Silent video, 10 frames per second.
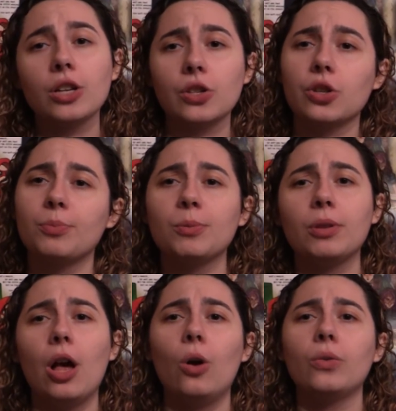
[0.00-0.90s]
Also, description
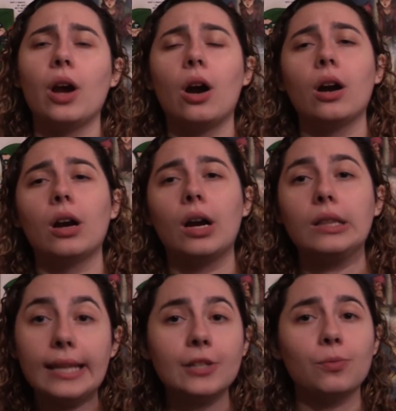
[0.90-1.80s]
below, there are
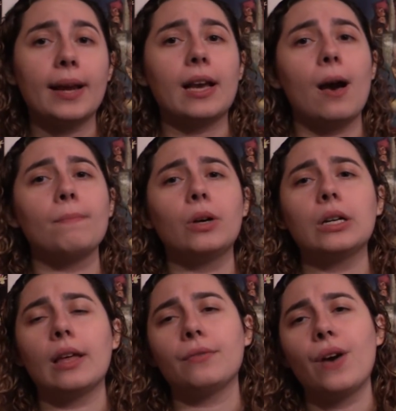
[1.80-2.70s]
links for my comic
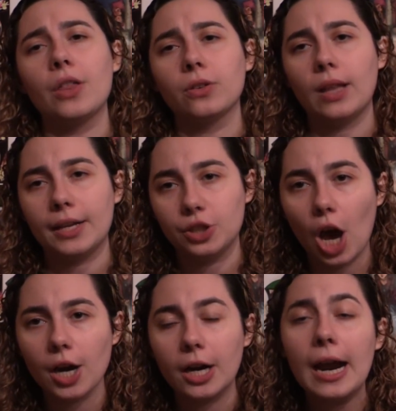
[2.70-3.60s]
book, like Father, Like
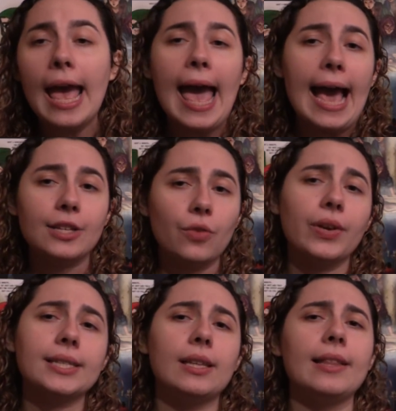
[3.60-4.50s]
Daughter. And don't
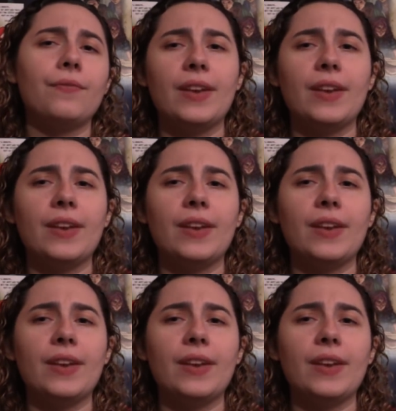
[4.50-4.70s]
forget to like the